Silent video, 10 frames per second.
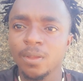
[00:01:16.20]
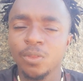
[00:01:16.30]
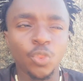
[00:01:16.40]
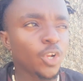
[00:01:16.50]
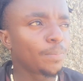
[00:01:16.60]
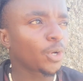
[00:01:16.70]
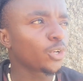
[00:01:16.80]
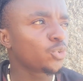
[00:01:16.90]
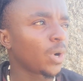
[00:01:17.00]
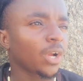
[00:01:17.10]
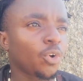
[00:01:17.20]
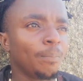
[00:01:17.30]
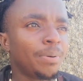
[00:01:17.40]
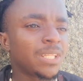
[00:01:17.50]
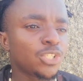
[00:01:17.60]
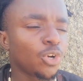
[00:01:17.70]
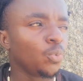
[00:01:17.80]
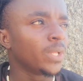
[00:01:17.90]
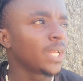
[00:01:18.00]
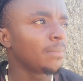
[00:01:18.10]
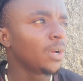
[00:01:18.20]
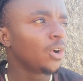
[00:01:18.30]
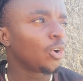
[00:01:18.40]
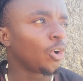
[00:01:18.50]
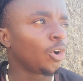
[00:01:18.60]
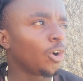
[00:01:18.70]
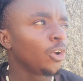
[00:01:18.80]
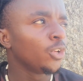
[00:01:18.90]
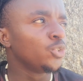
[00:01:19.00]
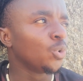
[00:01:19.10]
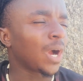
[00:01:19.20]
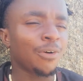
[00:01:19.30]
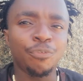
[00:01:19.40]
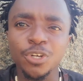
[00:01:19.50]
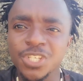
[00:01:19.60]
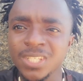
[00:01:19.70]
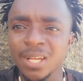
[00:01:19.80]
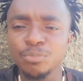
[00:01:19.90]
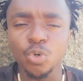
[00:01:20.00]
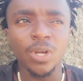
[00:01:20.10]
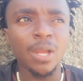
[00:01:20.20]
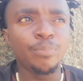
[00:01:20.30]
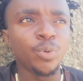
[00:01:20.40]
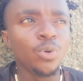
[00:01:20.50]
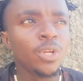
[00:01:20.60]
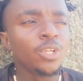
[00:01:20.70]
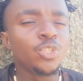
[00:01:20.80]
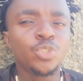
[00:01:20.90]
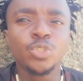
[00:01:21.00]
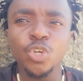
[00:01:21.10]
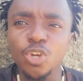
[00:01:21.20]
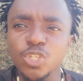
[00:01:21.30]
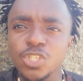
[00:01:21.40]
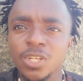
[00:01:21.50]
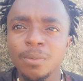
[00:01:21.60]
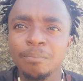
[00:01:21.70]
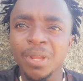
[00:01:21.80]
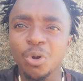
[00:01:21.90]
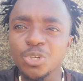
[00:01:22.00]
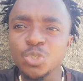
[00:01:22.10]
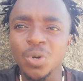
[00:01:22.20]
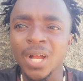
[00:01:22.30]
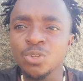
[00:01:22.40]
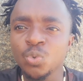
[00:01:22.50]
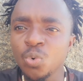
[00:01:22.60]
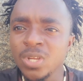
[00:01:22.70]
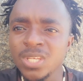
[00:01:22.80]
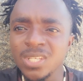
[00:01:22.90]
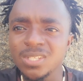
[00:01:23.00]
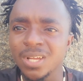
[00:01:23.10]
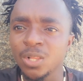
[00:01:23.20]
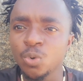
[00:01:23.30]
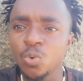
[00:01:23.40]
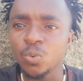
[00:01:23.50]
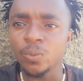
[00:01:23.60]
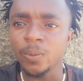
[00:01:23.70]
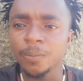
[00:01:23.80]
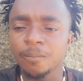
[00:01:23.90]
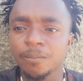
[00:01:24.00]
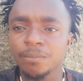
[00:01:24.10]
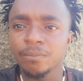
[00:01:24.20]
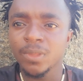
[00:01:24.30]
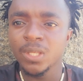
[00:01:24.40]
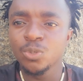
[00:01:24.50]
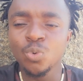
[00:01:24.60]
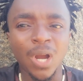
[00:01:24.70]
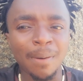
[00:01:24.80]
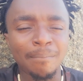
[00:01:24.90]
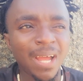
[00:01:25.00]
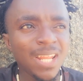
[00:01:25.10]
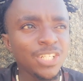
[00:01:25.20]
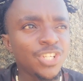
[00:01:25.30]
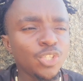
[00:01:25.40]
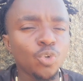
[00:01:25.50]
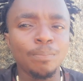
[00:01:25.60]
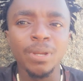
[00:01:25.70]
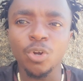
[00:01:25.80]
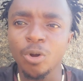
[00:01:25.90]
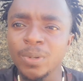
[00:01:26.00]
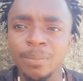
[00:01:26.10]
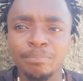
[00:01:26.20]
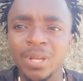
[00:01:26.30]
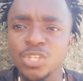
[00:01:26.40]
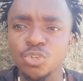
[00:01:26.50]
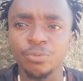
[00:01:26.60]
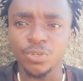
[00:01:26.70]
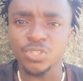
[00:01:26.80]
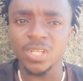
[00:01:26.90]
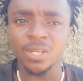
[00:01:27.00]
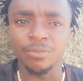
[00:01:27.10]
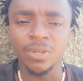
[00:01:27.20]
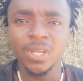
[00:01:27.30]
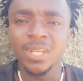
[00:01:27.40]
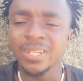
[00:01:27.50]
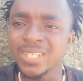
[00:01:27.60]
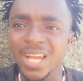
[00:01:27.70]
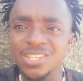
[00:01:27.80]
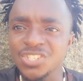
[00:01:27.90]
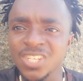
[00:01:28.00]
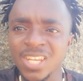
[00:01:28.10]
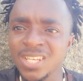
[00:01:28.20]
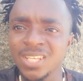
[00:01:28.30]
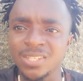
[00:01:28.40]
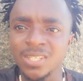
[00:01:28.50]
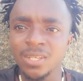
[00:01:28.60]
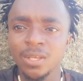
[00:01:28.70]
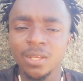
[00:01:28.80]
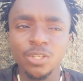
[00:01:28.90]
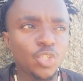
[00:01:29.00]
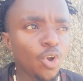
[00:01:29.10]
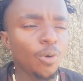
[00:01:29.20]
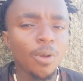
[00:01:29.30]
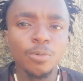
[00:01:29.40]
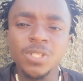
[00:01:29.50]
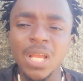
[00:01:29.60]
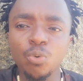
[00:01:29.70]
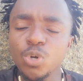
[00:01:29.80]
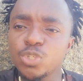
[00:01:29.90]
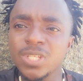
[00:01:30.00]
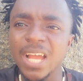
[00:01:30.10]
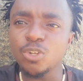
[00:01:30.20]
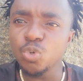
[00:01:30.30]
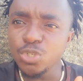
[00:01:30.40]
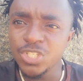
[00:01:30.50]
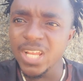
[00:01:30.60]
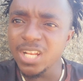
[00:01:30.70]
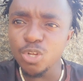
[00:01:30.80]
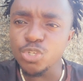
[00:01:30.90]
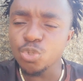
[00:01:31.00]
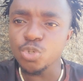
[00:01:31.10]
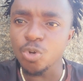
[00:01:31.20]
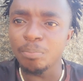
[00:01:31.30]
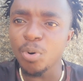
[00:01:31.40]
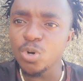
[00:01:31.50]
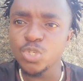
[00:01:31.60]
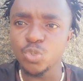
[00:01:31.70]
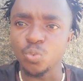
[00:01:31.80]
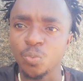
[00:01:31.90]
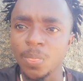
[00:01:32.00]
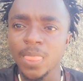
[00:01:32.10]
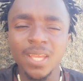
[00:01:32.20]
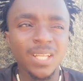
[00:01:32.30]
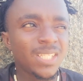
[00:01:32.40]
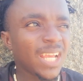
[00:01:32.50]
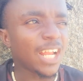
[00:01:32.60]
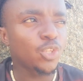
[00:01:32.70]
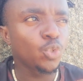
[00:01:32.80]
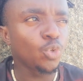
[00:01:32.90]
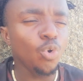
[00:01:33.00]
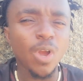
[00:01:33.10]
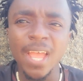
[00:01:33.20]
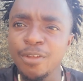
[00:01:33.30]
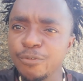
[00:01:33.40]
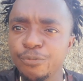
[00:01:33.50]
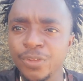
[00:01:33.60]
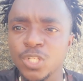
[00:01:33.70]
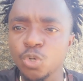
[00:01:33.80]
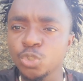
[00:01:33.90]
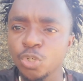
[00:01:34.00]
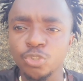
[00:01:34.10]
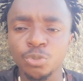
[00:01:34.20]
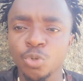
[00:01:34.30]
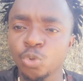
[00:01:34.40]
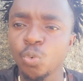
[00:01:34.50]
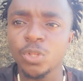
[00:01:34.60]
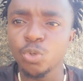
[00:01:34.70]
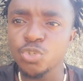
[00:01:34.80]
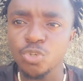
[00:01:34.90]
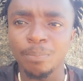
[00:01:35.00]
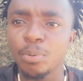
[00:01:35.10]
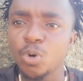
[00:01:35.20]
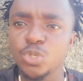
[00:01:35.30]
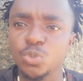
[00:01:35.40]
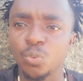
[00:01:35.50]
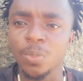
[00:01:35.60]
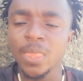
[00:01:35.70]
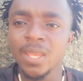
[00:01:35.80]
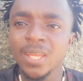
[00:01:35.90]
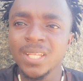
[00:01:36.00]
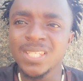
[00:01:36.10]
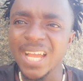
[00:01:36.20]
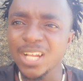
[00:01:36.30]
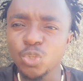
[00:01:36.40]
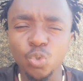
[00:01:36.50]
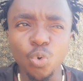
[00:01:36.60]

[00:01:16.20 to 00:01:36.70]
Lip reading: not because you are in competition with them or you are forcing them to help you, just because you are doing it alone. You are managing to become the best of yourself. They are seeing it. So they are too jealous to support you. They are too envy to support you. They are